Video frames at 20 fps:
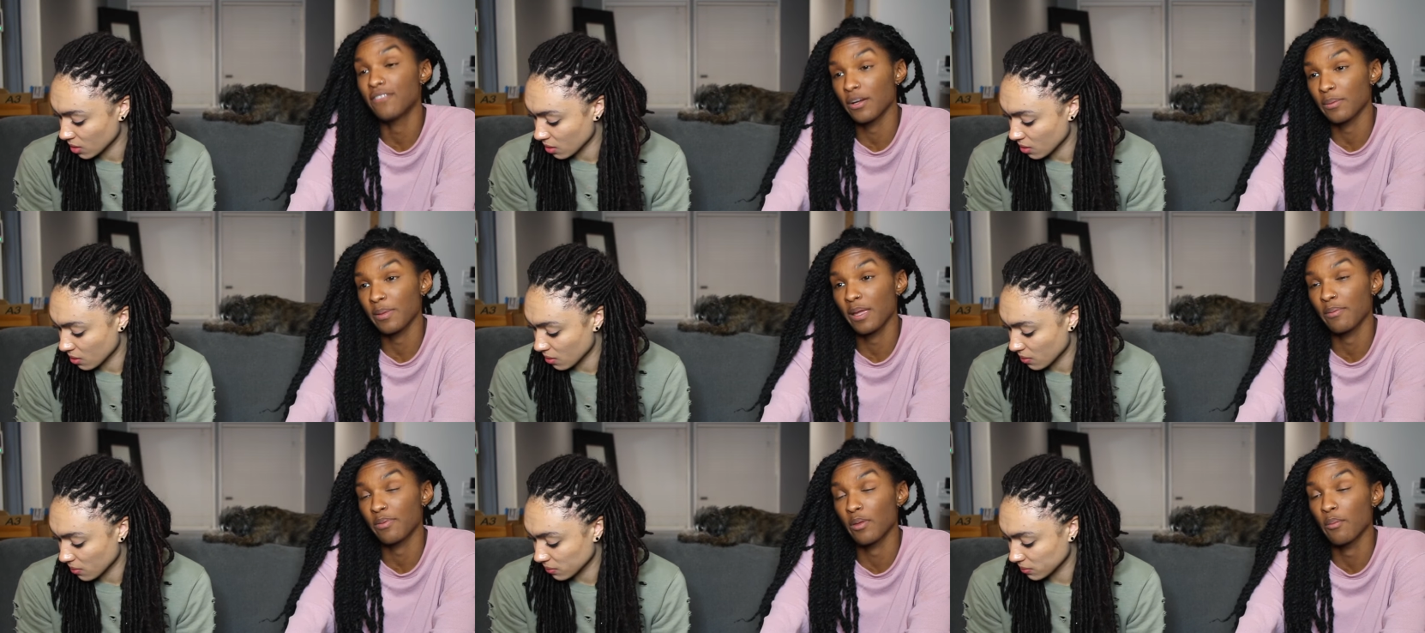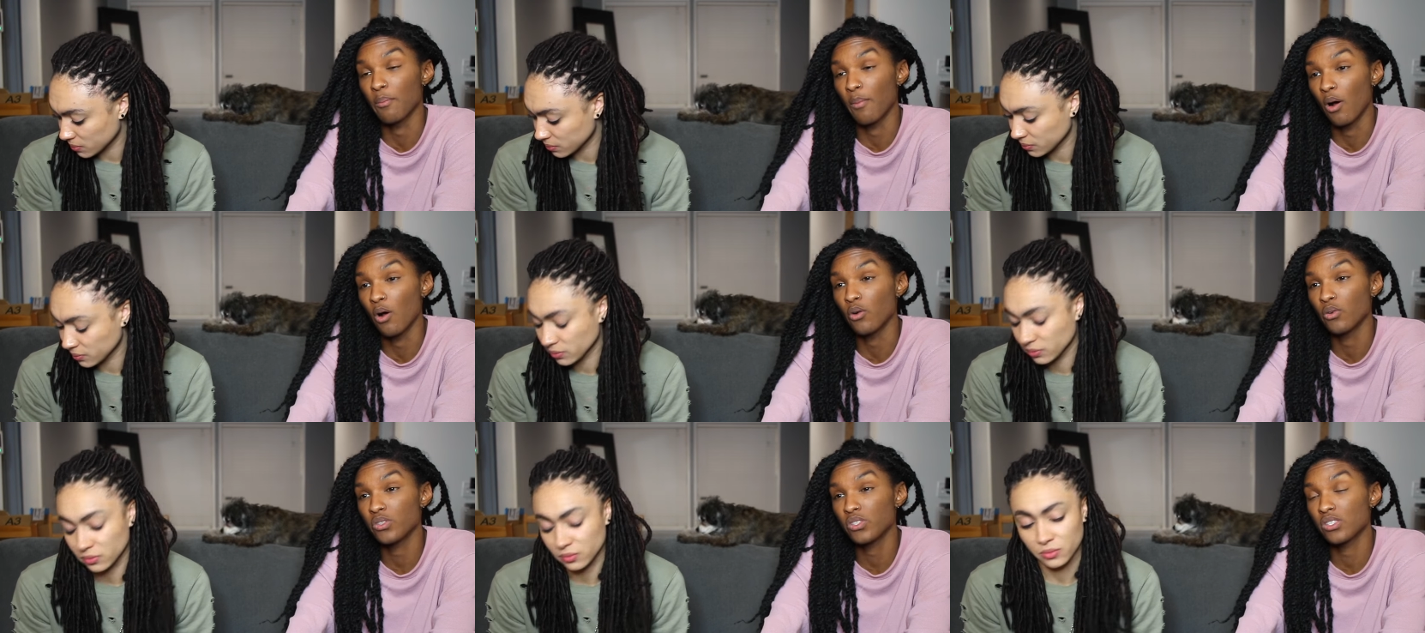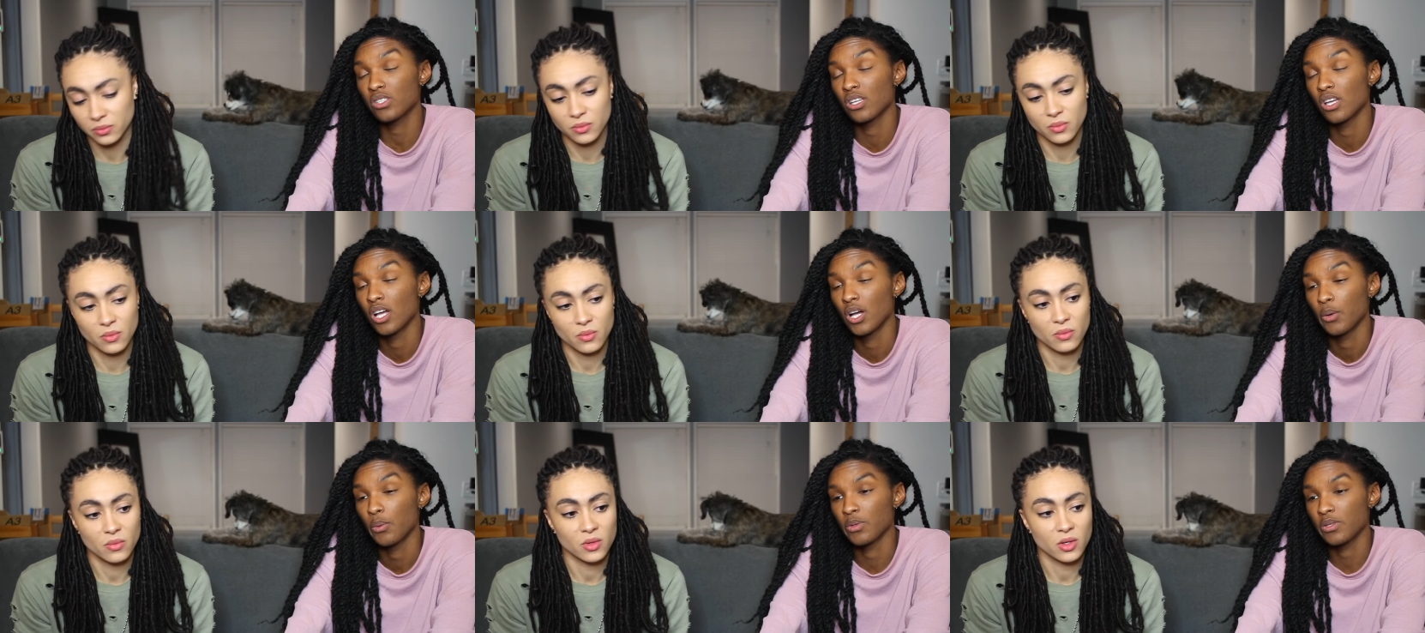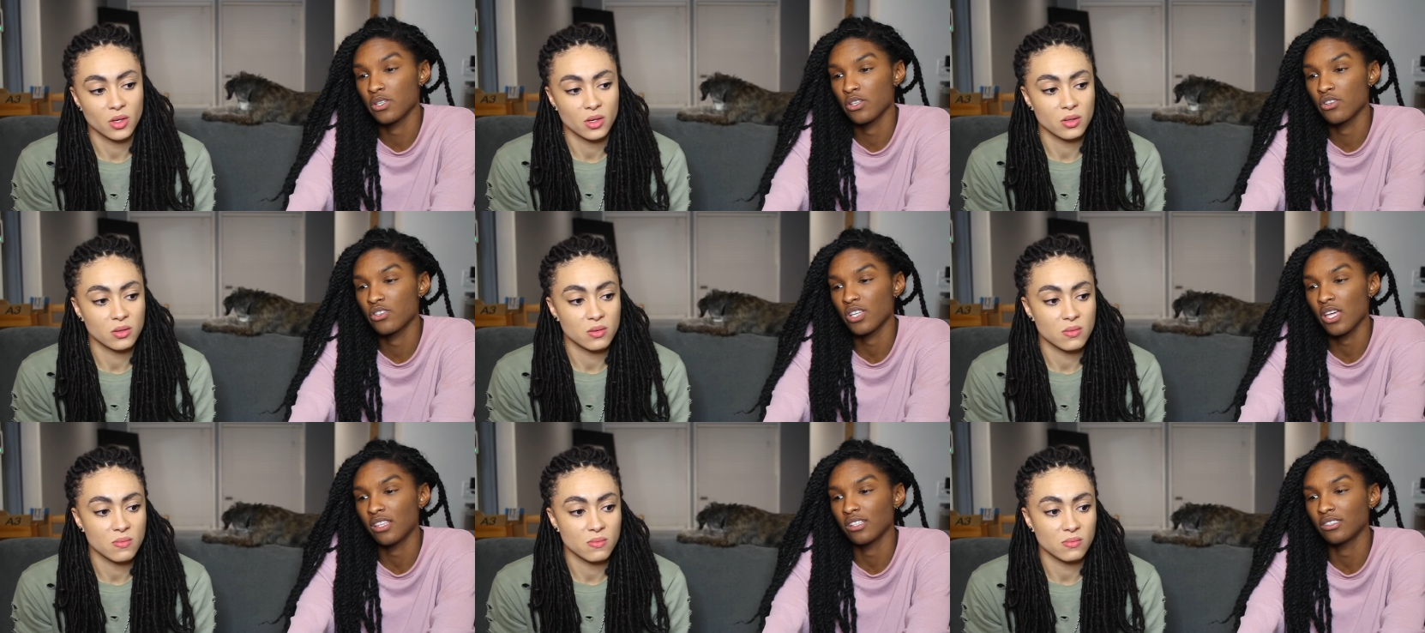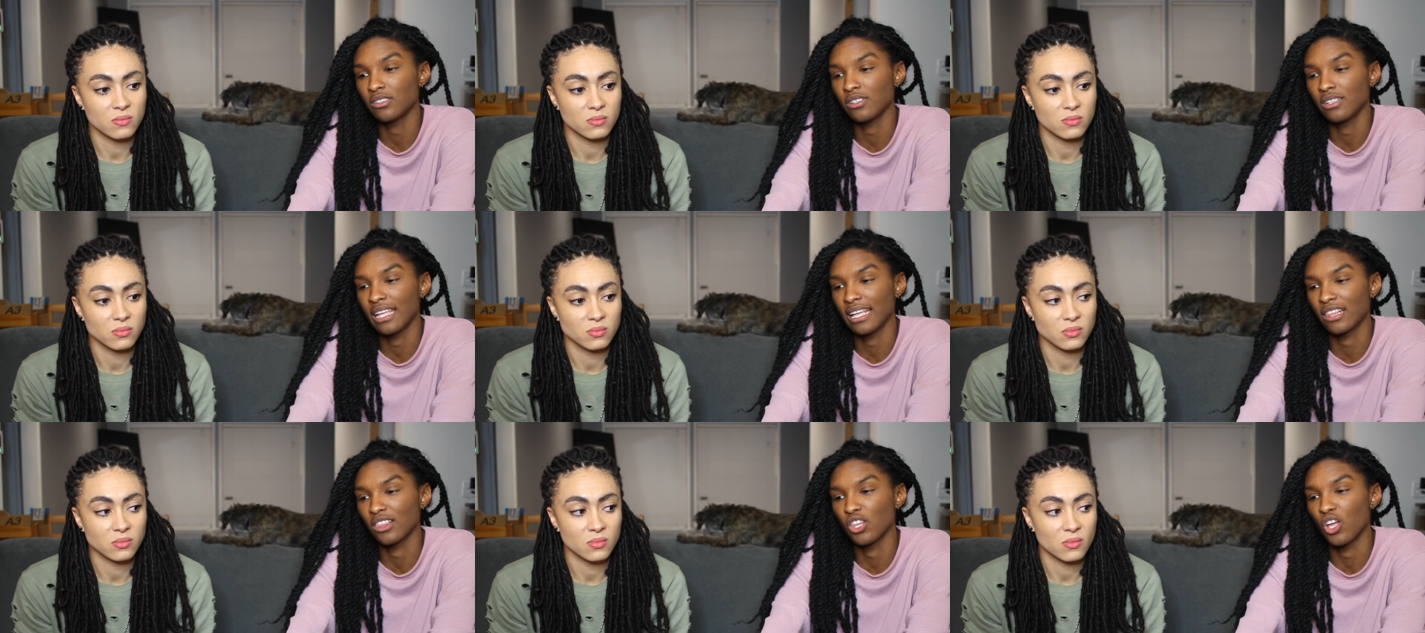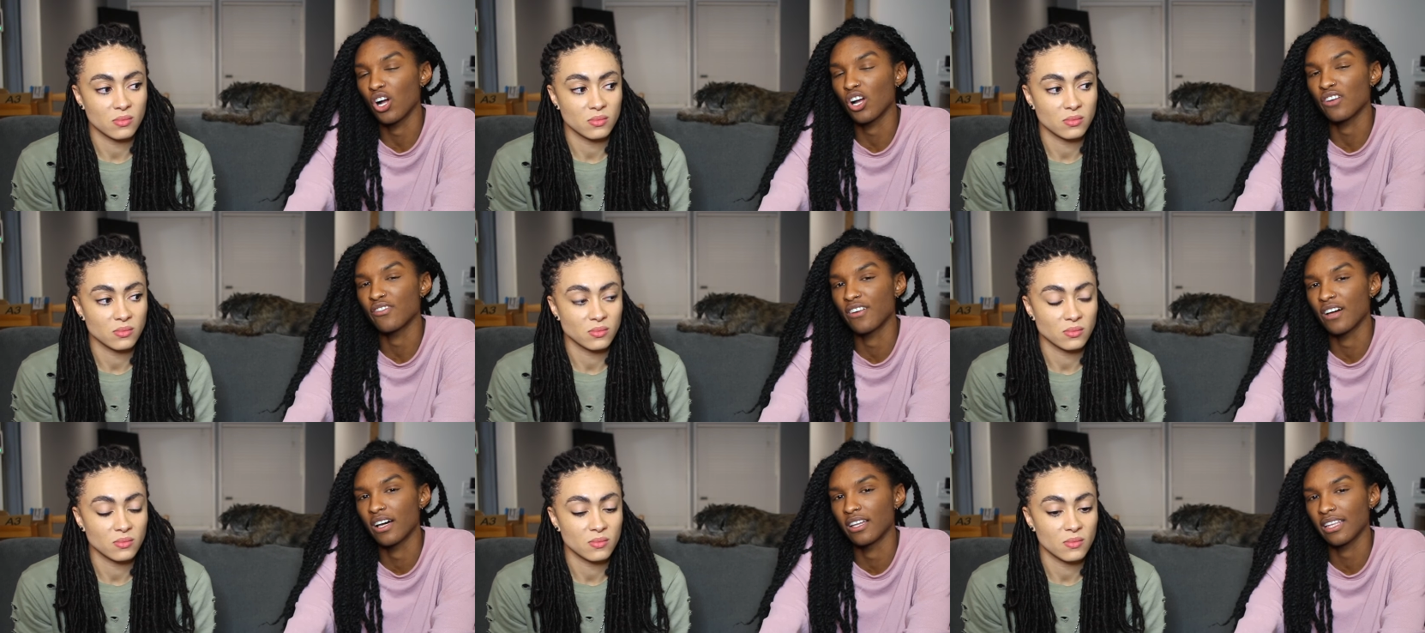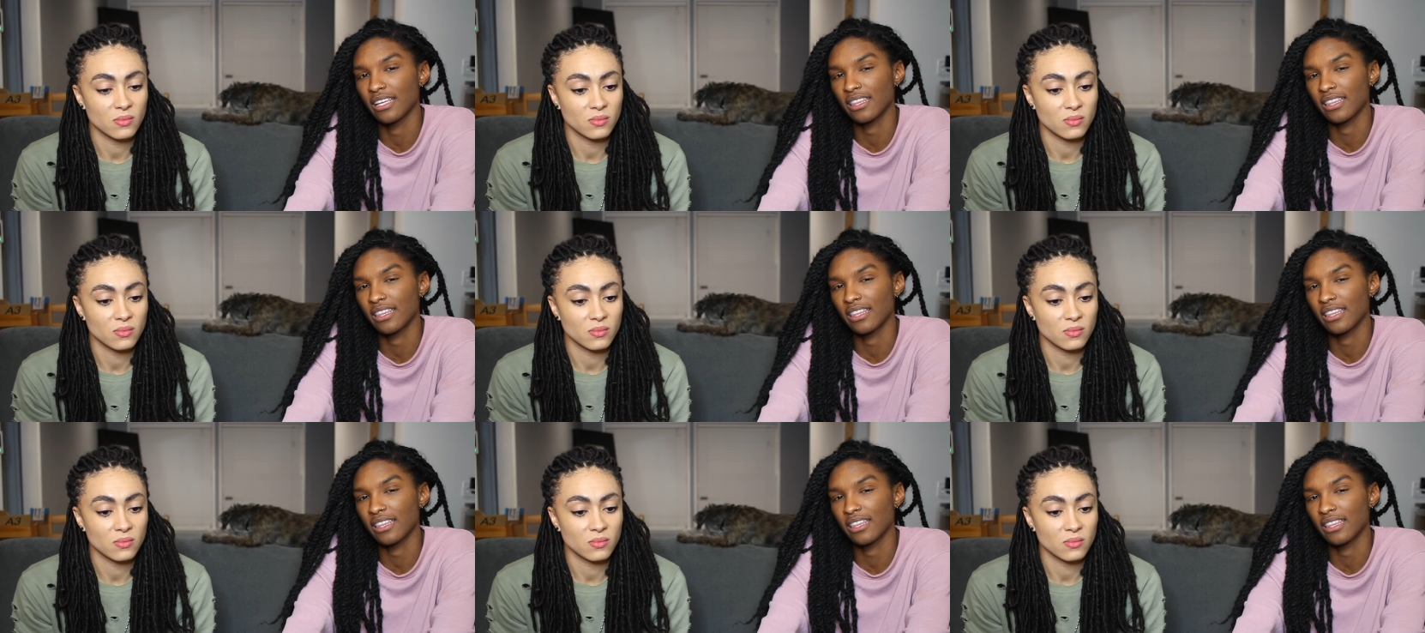Speaker 1: fucked me up the most was when you saw the little like larva,